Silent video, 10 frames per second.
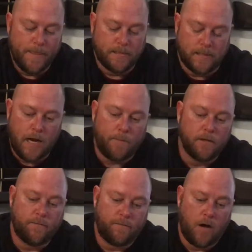There's a
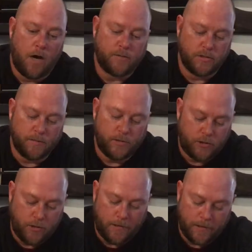couple different options. Let me
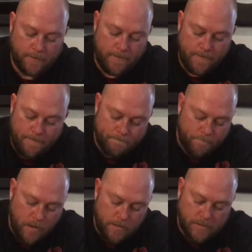show you here.
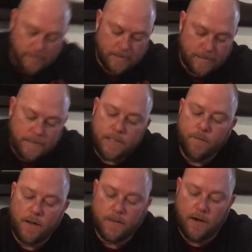There's a
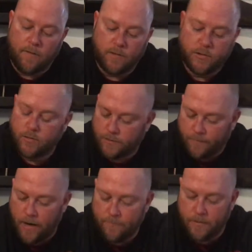60-month coverage, which is
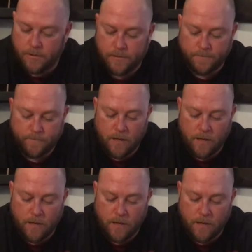5 years,